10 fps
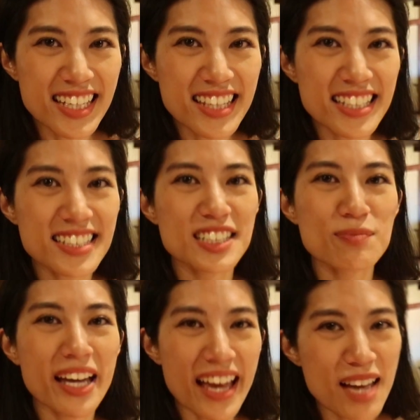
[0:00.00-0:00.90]
This is
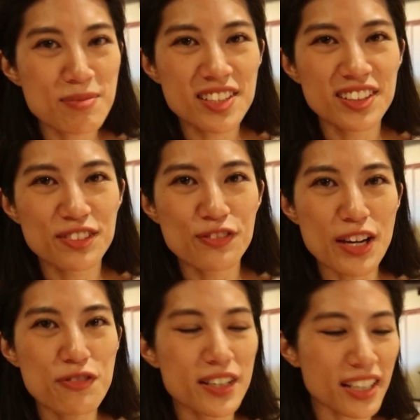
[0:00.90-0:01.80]
my absolute
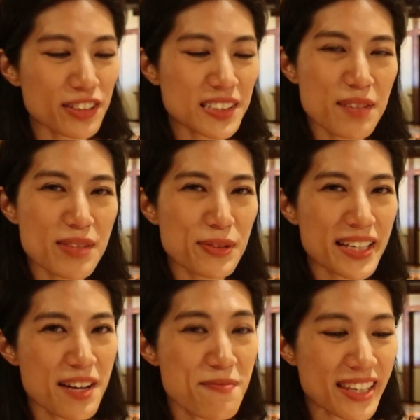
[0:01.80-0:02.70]
favorite every time that we
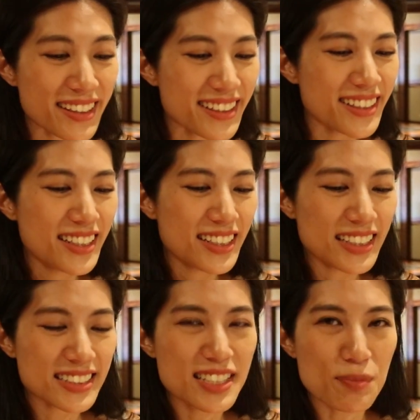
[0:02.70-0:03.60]
come here.
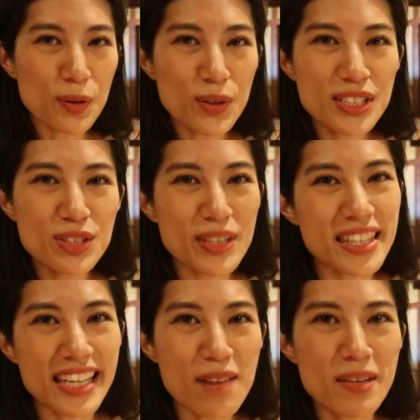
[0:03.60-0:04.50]
It's the prawns with
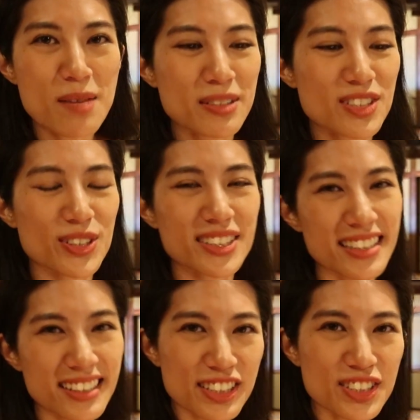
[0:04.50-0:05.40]
yum sauce,
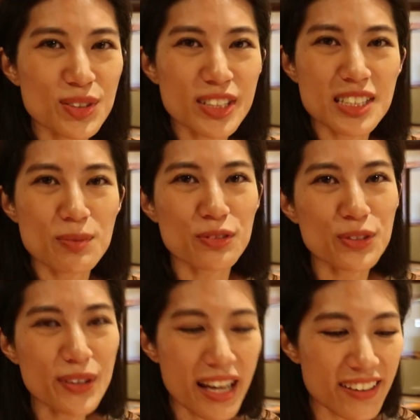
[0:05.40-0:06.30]
and you saw just
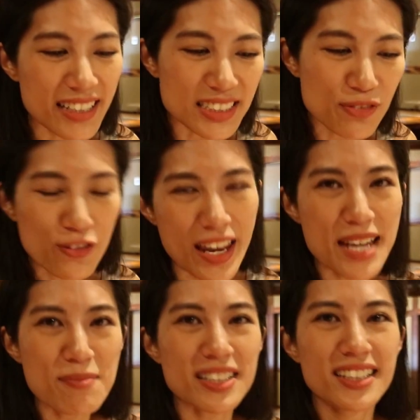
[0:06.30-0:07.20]
before how it gets flamed.